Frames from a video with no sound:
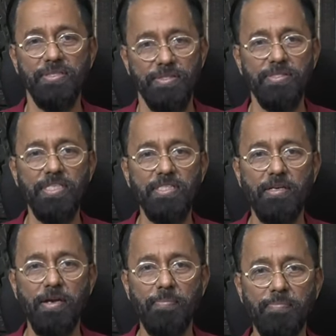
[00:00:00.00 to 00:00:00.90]
See the
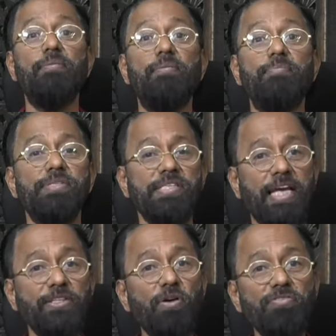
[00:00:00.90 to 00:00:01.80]

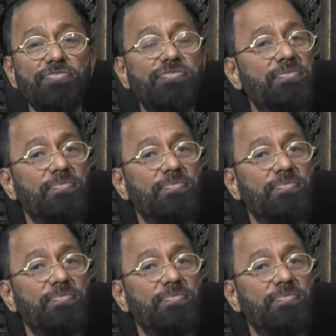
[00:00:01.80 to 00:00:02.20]
sign off,